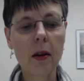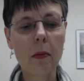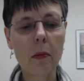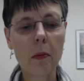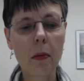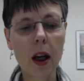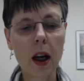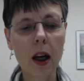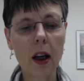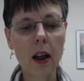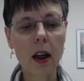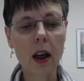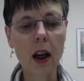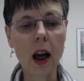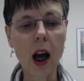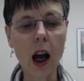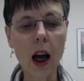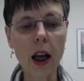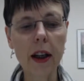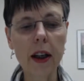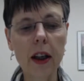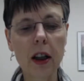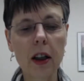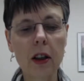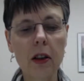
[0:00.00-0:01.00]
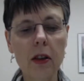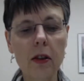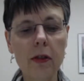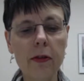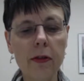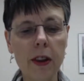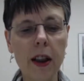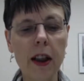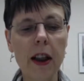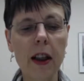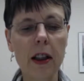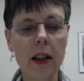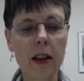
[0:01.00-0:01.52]
McMonigle
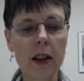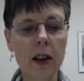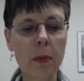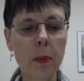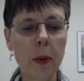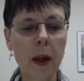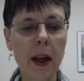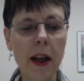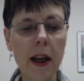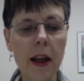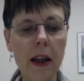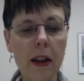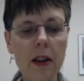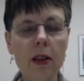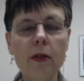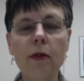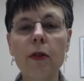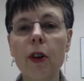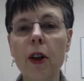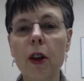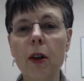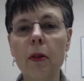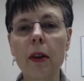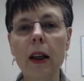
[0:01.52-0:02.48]
Flynn's plans for